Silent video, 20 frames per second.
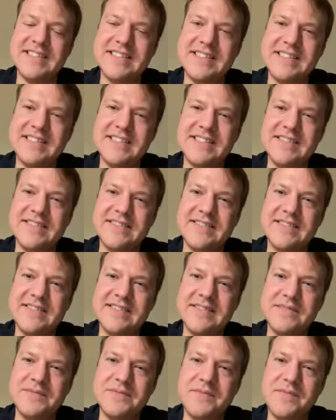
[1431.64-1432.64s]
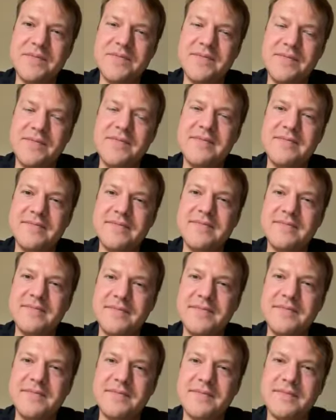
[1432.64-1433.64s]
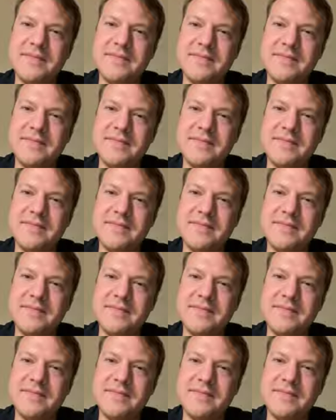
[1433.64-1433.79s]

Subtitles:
you just are like, okay, we're screwed, and there's no